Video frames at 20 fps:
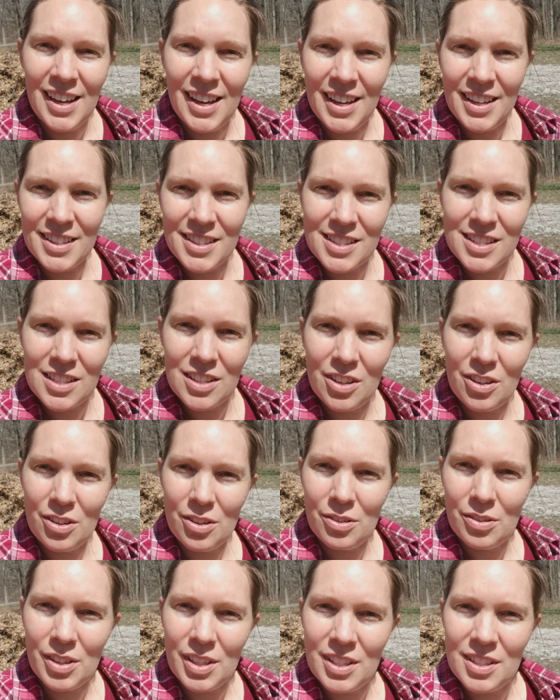And
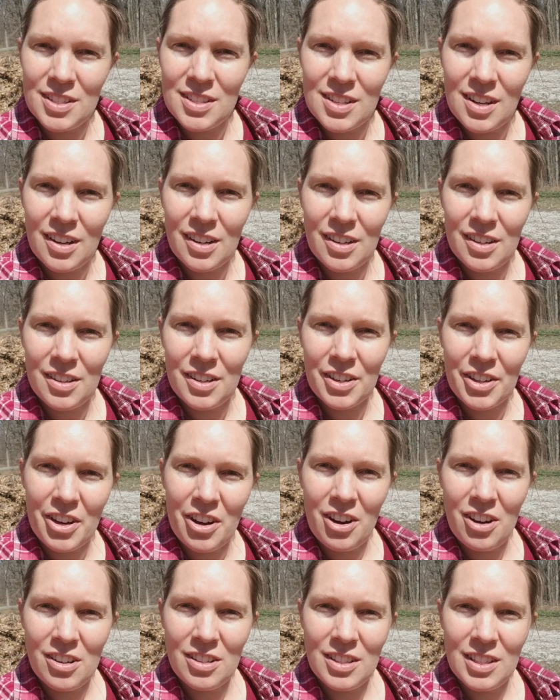so he started a
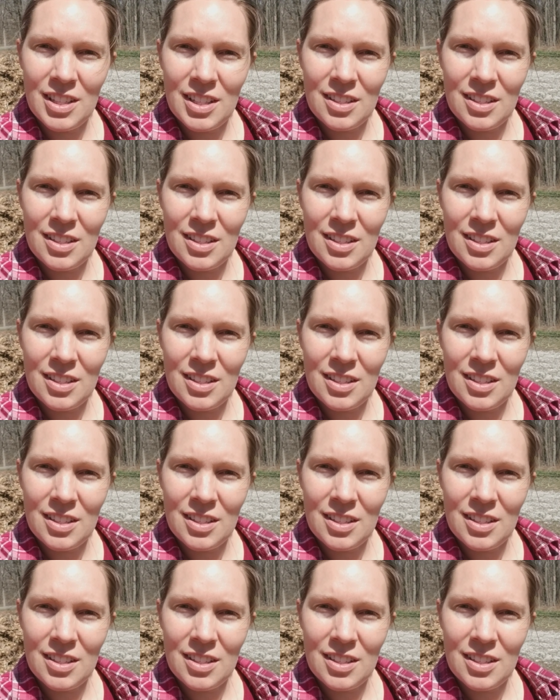garden